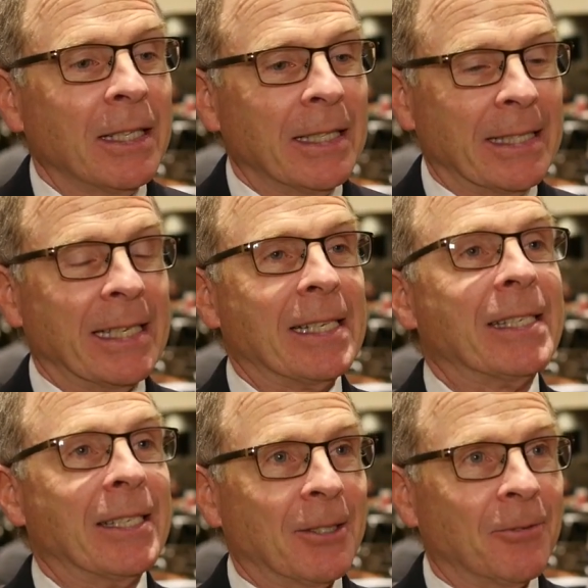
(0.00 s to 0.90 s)

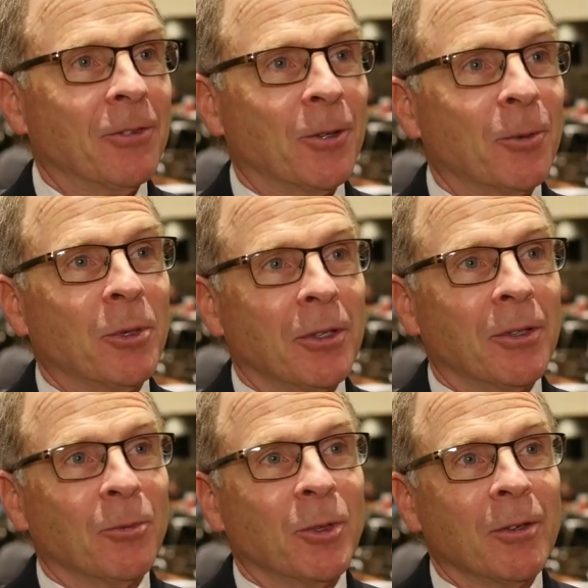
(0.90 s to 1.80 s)
intensity of therapy
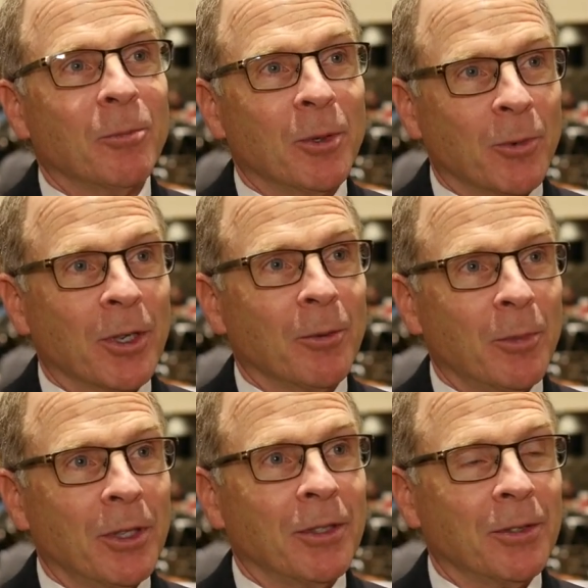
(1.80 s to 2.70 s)
that we have been
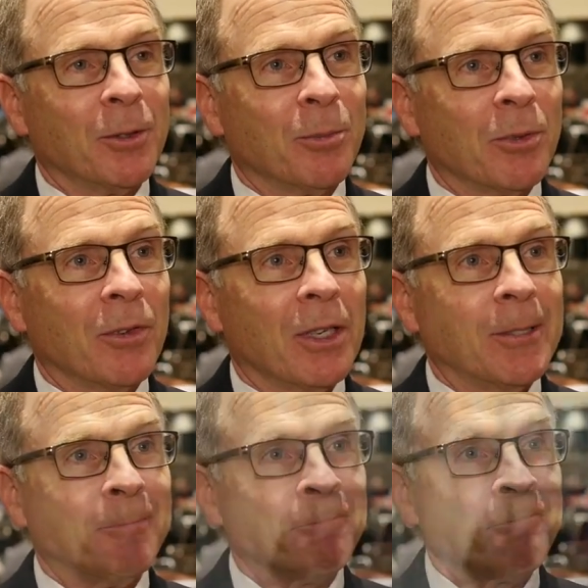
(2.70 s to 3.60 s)
recommended to provide.